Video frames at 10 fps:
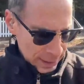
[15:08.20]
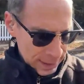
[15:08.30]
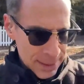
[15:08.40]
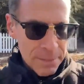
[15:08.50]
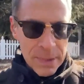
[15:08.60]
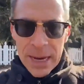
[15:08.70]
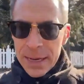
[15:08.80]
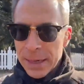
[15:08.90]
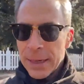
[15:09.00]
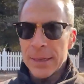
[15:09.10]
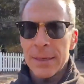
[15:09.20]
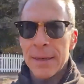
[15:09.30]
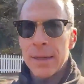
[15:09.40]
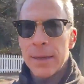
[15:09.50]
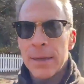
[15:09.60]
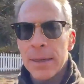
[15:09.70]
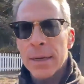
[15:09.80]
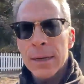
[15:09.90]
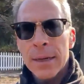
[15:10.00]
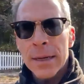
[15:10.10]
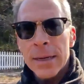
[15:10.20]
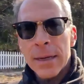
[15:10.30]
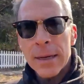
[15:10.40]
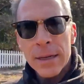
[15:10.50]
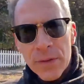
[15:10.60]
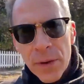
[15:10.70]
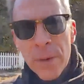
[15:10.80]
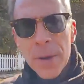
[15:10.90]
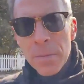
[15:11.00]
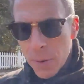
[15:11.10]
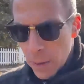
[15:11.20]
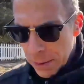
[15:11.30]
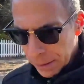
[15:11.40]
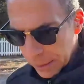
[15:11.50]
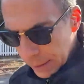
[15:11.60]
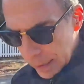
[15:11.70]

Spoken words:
the media, it's very important